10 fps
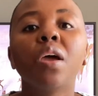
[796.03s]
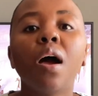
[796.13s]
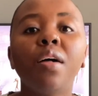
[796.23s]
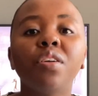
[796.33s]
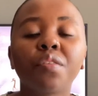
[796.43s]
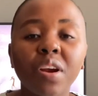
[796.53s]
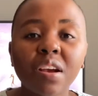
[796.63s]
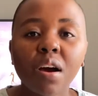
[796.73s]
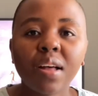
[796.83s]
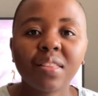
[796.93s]
The
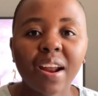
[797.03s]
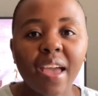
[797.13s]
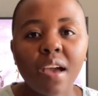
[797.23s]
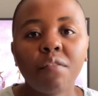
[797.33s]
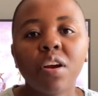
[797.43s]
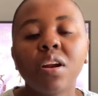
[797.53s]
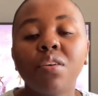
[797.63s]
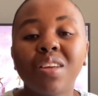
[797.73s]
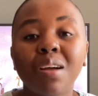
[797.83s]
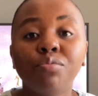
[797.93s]
credit card that I have right now
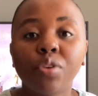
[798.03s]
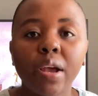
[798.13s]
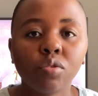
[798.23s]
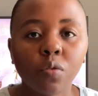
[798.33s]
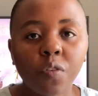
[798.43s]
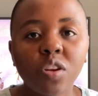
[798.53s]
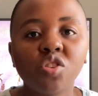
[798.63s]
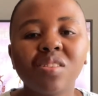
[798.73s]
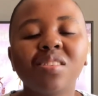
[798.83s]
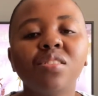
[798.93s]
that I'm trying to
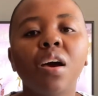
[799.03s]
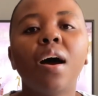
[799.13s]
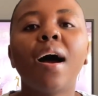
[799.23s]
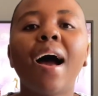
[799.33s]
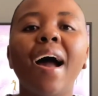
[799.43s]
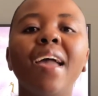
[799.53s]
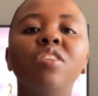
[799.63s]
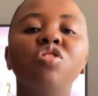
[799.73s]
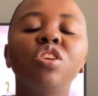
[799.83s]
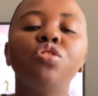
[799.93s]
finish this year, I
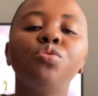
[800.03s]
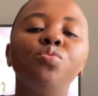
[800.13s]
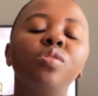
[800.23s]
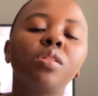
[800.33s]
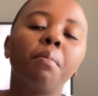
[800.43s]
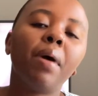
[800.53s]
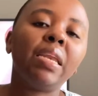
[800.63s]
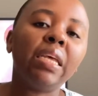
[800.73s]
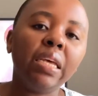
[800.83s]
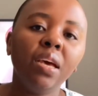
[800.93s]
actually used the
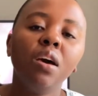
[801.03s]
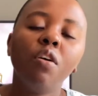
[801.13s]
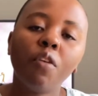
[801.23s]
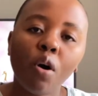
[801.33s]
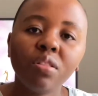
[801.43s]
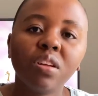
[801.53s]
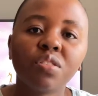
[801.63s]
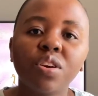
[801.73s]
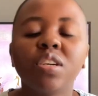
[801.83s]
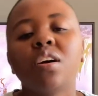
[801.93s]
money on that
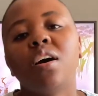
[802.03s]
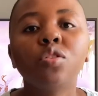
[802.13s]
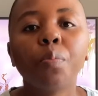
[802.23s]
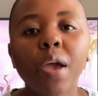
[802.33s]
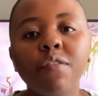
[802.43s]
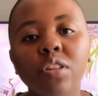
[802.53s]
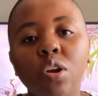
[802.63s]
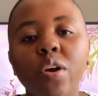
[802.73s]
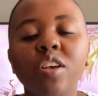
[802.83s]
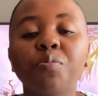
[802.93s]
credit card to pay for the
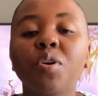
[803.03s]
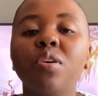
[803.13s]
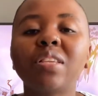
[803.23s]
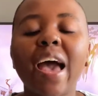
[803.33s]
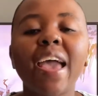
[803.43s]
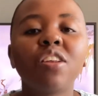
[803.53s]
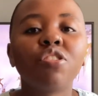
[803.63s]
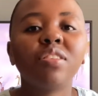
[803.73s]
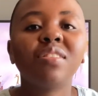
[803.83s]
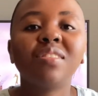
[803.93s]
lawyers, because I had
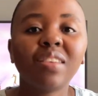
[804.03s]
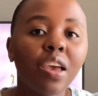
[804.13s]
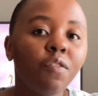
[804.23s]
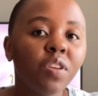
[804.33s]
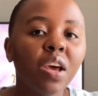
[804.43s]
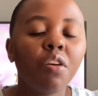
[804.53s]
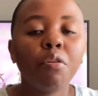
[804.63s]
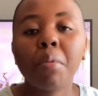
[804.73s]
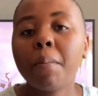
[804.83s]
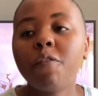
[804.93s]
not saved.
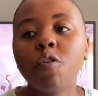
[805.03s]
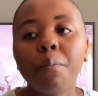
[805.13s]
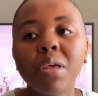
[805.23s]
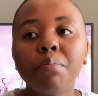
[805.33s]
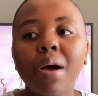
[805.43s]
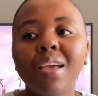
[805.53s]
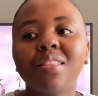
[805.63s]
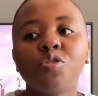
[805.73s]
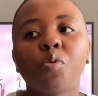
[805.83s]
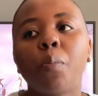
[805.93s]
Remember, for me, buying
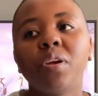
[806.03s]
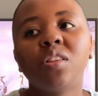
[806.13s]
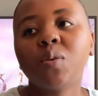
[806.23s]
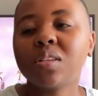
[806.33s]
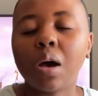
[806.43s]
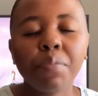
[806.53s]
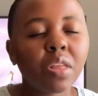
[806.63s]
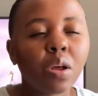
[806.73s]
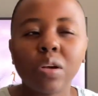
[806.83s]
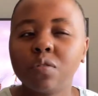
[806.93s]
this property was something
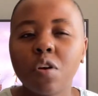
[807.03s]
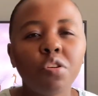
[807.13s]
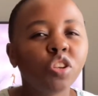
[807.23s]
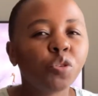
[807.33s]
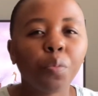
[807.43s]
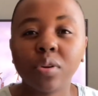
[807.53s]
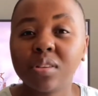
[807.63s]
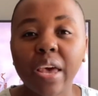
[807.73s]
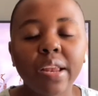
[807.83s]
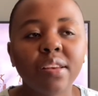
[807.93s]
that was very
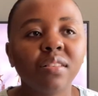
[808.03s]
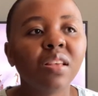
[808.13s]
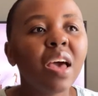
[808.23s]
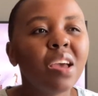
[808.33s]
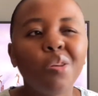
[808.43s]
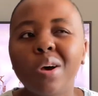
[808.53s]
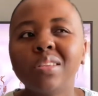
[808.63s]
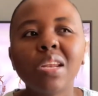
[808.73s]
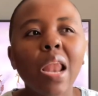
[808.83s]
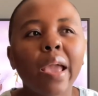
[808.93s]
spontaneous. It
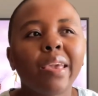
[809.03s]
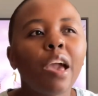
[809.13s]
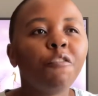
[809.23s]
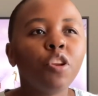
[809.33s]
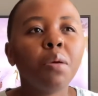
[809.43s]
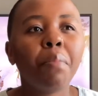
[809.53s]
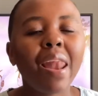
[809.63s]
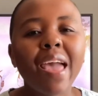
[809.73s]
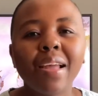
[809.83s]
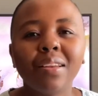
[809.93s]
wasn't like carefully
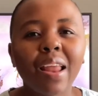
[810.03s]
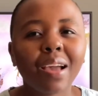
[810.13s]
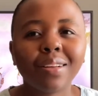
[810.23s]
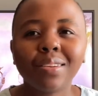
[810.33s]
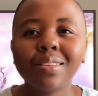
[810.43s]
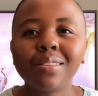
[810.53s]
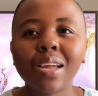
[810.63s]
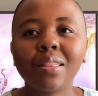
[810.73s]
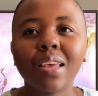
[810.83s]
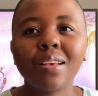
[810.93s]
planned. Like, I didn't
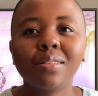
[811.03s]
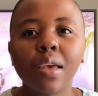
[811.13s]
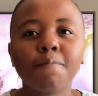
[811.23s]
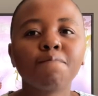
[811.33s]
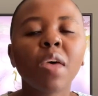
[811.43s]
start the year saying,